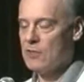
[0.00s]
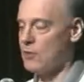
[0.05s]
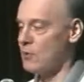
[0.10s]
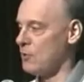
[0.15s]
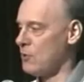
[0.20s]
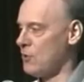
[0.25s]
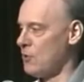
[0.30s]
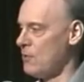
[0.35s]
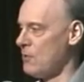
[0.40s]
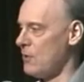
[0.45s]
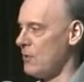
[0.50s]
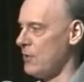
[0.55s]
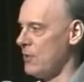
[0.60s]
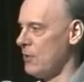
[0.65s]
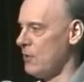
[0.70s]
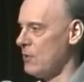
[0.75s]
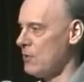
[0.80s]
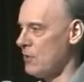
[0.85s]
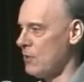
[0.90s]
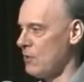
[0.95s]
You know, 200
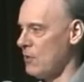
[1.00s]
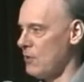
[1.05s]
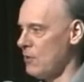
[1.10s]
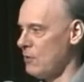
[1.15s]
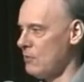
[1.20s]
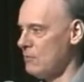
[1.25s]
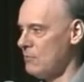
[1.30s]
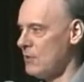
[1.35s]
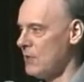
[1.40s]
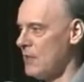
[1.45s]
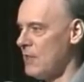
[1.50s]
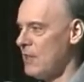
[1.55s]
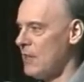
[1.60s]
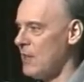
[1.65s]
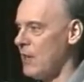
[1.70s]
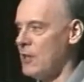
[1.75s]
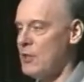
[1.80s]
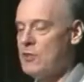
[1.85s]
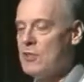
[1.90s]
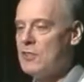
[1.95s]
years ago,
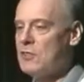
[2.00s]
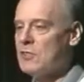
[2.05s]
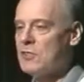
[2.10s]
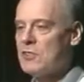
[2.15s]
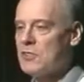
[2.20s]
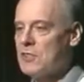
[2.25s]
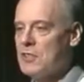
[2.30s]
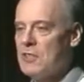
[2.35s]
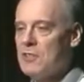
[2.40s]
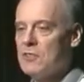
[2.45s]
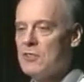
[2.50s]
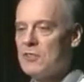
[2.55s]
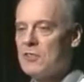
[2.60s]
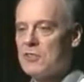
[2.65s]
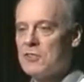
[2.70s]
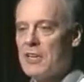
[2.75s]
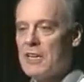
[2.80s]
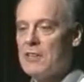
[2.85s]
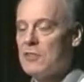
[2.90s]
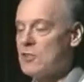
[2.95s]
you didn't see the
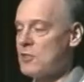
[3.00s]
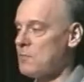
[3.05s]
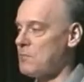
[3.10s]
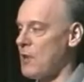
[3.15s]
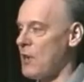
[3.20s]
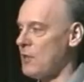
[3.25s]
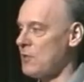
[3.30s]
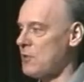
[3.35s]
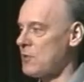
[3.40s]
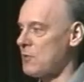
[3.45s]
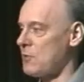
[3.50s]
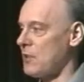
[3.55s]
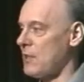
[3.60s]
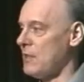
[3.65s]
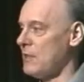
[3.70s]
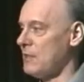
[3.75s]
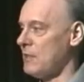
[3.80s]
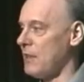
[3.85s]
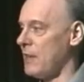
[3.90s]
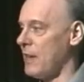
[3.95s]
state
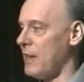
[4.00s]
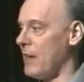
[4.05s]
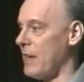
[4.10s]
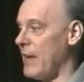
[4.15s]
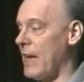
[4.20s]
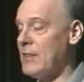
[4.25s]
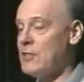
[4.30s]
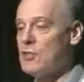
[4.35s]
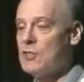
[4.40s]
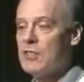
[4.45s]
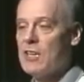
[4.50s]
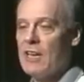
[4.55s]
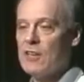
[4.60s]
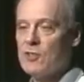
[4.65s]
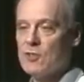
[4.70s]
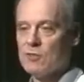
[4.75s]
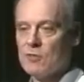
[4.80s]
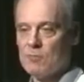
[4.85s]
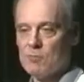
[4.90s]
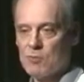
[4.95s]
sponsoring uh,
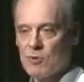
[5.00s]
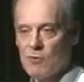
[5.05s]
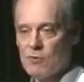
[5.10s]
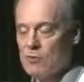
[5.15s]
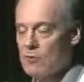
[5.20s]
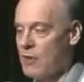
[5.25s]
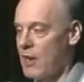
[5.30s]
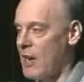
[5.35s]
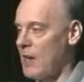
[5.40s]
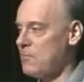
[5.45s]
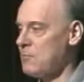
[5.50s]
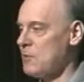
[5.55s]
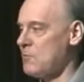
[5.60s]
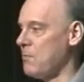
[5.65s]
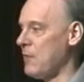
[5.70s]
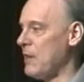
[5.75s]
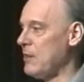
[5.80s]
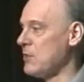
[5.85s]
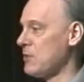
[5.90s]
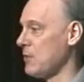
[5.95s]
educational programs
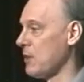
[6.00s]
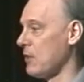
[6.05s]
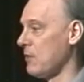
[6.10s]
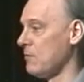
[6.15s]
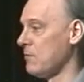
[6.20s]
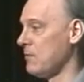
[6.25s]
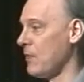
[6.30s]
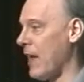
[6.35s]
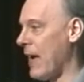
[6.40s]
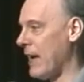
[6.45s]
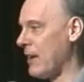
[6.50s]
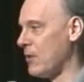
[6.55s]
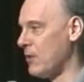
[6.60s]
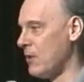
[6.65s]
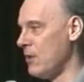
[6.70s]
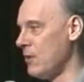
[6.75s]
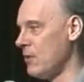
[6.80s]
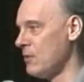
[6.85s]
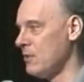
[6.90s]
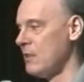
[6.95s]
based on a flat
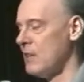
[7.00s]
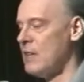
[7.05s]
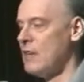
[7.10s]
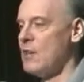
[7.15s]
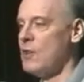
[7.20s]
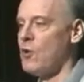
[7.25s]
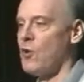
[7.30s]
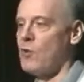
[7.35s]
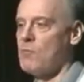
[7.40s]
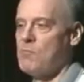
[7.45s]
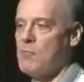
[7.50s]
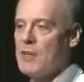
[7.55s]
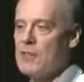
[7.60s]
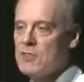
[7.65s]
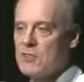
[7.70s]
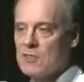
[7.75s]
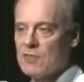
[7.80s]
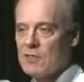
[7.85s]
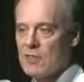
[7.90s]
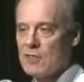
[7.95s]
Earth or
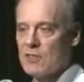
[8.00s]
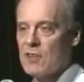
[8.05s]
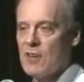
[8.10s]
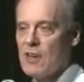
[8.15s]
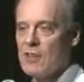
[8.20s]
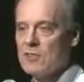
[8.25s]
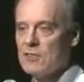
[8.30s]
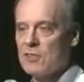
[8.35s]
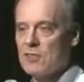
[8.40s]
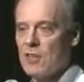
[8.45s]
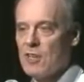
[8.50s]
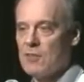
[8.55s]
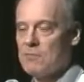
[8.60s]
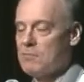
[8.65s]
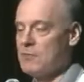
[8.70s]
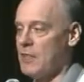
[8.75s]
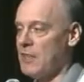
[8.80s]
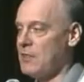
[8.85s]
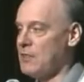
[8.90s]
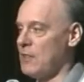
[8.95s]
based on the
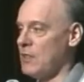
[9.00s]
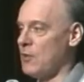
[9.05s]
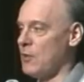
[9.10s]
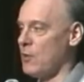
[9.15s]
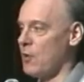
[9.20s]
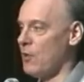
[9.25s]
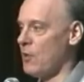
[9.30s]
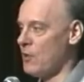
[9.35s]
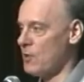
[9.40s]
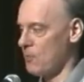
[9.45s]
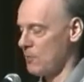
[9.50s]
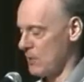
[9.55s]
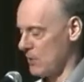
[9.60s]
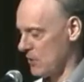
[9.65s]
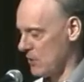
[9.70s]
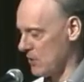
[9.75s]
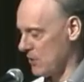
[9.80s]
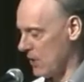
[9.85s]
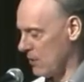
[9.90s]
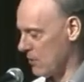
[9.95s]
concept that the Earth was
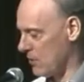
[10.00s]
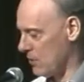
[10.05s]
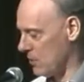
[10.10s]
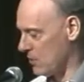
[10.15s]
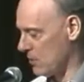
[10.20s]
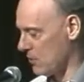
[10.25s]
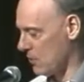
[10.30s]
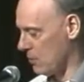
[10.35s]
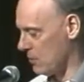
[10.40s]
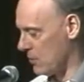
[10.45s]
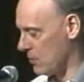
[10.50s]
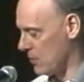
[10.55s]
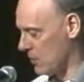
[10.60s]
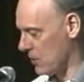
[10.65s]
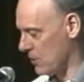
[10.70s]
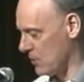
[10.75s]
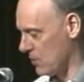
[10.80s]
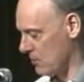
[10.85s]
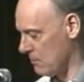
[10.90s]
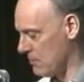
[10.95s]
the center of the solar
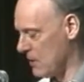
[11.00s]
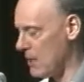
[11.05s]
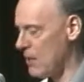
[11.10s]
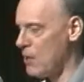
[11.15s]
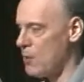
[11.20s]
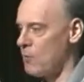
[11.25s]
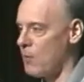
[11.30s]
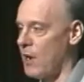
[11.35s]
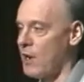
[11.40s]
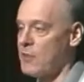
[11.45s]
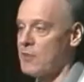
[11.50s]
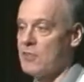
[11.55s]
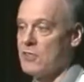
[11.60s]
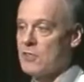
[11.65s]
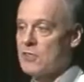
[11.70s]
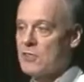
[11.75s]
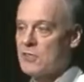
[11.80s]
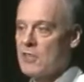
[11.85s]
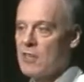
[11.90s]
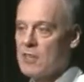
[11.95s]
system rather than the
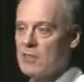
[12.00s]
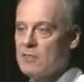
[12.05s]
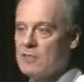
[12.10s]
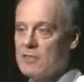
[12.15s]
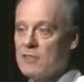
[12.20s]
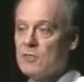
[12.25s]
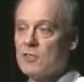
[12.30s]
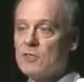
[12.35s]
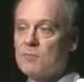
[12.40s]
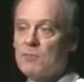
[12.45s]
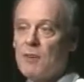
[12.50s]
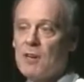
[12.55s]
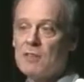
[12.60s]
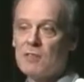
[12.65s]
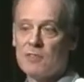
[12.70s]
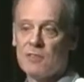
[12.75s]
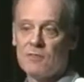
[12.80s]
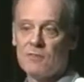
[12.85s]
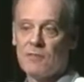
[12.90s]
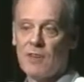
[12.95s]
sun, in spite
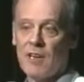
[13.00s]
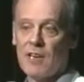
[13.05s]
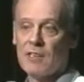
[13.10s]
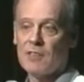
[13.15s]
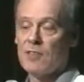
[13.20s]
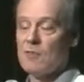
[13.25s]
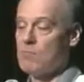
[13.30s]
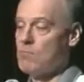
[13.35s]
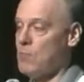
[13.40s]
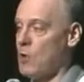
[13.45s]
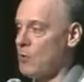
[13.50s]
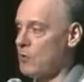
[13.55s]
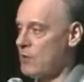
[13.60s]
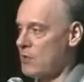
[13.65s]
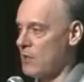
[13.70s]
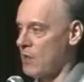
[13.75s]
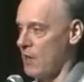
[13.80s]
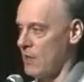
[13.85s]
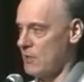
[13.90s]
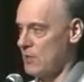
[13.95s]
of the fact that
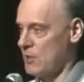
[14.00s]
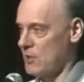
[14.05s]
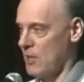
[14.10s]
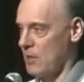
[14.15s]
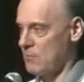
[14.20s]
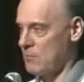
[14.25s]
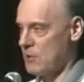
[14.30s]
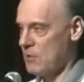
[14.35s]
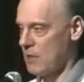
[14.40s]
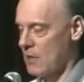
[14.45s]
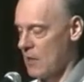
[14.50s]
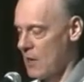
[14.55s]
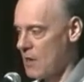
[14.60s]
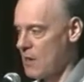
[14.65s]
both concepts